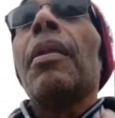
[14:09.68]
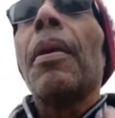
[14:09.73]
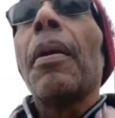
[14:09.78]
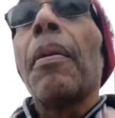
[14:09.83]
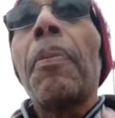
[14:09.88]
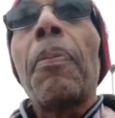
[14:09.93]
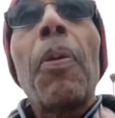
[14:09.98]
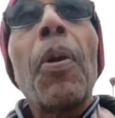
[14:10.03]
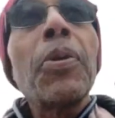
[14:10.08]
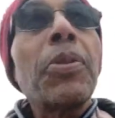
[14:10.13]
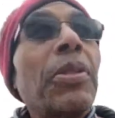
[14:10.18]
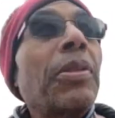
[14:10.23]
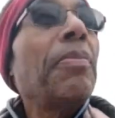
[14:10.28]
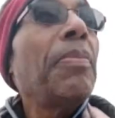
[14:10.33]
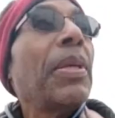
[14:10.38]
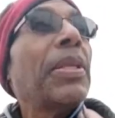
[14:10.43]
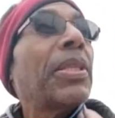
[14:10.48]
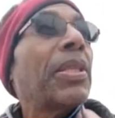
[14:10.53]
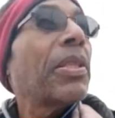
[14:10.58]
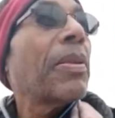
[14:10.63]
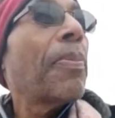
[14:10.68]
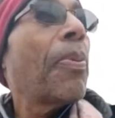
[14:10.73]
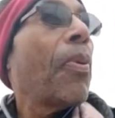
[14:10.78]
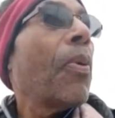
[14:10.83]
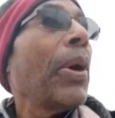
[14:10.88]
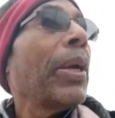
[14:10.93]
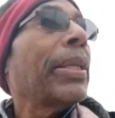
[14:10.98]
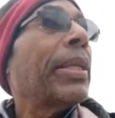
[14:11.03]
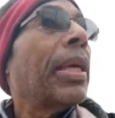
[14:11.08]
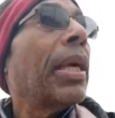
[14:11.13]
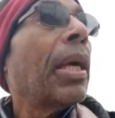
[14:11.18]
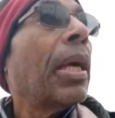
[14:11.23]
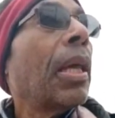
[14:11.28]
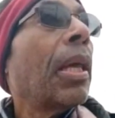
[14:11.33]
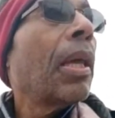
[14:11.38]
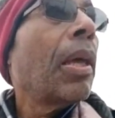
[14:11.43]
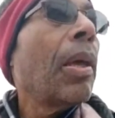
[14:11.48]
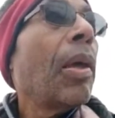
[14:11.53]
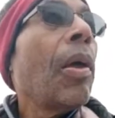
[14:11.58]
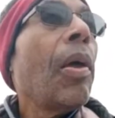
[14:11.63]
the person misses the point.
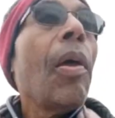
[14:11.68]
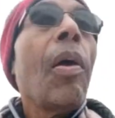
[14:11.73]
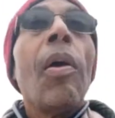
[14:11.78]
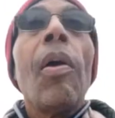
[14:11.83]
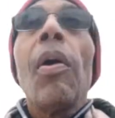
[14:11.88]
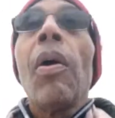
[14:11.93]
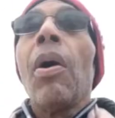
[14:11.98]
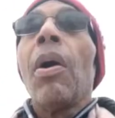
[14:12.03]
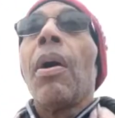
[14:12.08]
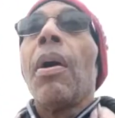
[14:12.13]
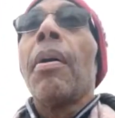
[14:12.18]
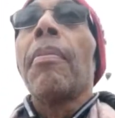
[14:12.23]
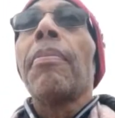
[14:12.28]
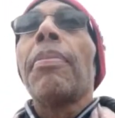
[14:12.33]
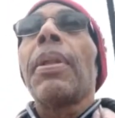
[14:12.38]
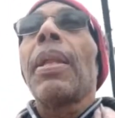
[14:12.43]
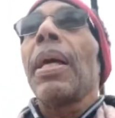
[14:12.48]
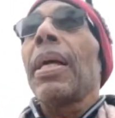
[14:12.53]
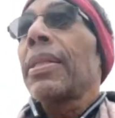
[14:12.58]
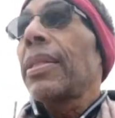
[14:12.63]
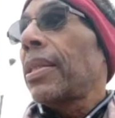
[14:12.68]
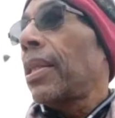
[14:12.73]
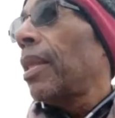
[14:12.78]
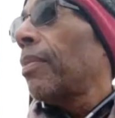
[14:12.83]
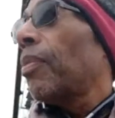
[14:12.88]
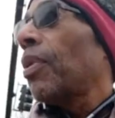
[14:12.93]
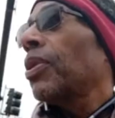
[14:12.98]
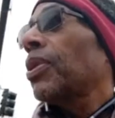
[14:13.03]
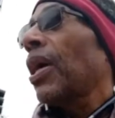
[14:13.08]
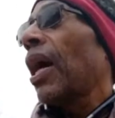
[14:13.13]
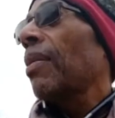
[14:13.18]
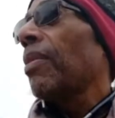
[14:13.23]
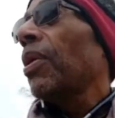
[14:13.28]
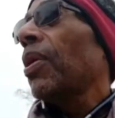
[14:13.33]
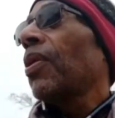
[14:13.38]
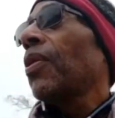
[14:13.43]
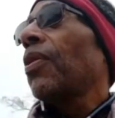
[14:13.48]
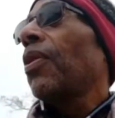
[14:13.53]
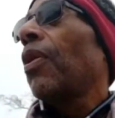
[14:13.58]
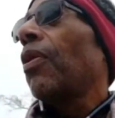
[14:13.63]
Plus, the more time
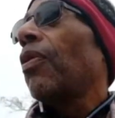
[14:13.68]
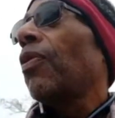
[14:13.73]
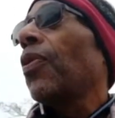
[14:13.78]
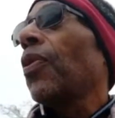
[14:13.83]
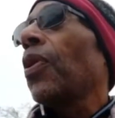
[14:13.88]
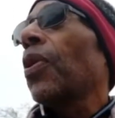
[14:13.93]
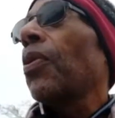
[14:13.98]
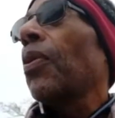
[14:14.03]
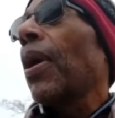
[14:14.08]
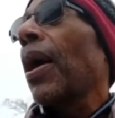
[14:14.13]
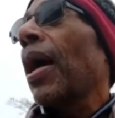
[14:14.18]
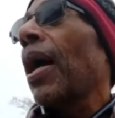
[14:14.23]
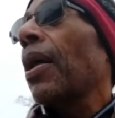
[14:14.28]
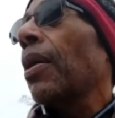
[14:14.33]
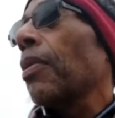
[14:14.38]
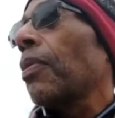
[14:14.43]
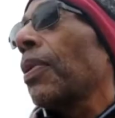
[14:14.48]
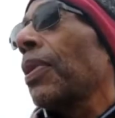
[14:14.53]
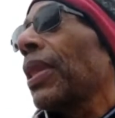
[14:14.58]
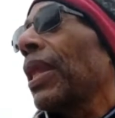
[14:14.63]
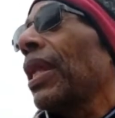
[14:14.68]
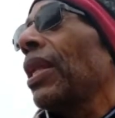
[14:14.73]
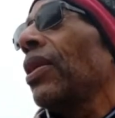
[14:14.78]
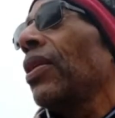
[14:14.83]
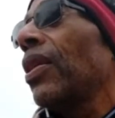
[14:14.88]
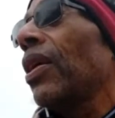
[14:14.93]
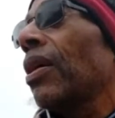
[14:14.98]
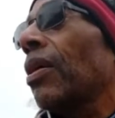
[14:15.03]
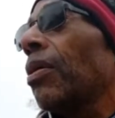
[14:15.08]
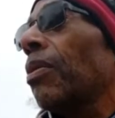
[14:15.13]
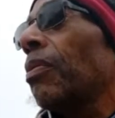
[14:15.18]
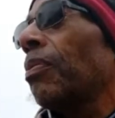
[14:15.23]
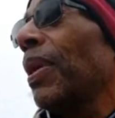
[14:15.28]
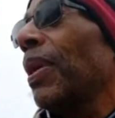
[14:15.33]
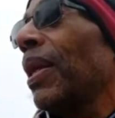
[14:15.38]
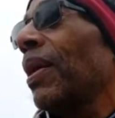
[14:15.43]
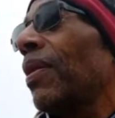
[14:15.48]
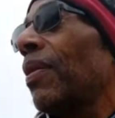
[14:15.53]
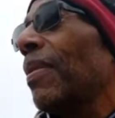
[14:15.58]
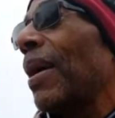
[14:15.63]
you fool around with getting to the
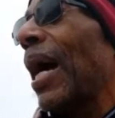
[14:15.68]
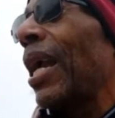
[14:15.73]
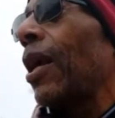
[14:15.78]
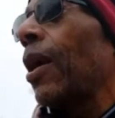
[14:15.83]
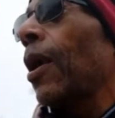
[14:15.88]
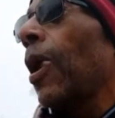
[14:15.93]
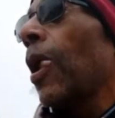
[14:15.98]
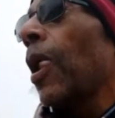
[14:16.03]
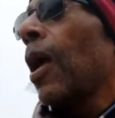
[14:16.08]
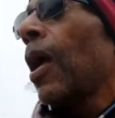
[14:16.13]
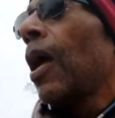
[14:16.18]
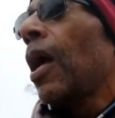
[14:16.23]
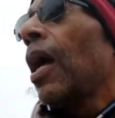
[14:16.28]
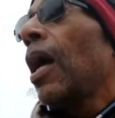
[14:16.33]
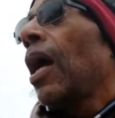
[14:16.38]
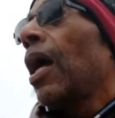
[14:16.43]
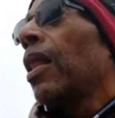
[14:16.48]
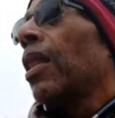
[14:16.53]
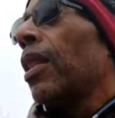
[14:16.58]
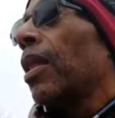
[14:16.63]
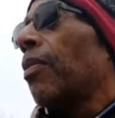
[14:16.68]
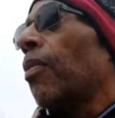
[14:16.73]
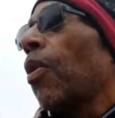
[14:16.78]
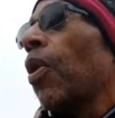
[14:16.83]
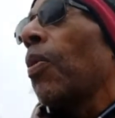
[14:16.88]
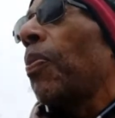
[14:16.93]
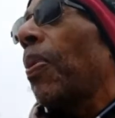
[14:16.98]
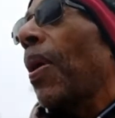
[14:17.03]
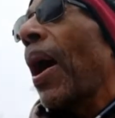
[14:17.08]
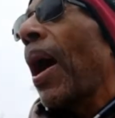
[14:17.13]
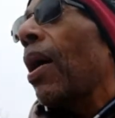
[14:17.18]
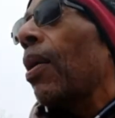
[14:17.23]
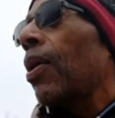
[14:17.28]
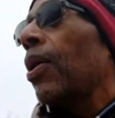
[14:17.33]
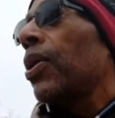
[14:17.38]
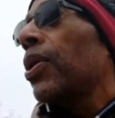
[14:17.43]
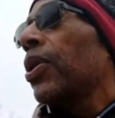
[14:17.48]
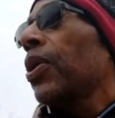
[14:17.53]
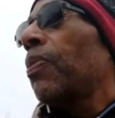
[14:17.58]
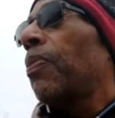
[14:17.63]
meat of the matter, the more
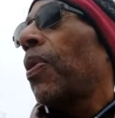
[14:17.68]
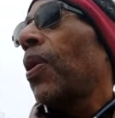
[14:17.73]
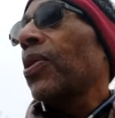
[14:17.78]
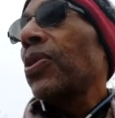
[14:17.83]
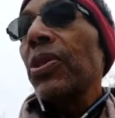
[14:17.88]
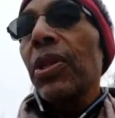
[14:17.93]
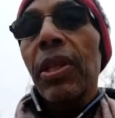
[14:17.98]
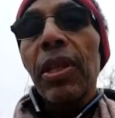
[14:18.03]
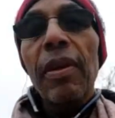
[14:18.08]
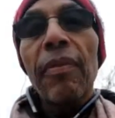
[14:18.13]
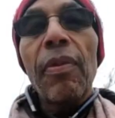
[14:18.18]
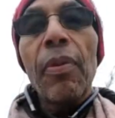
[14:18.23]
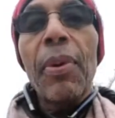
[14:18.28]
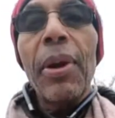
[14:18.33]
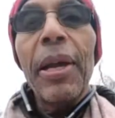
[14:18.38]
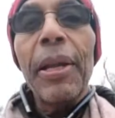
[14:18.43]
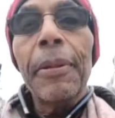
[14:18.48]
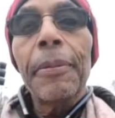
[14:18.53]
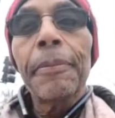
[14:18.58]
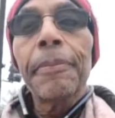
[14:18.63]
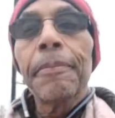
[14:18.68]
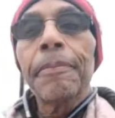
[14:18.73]
power you personally give away.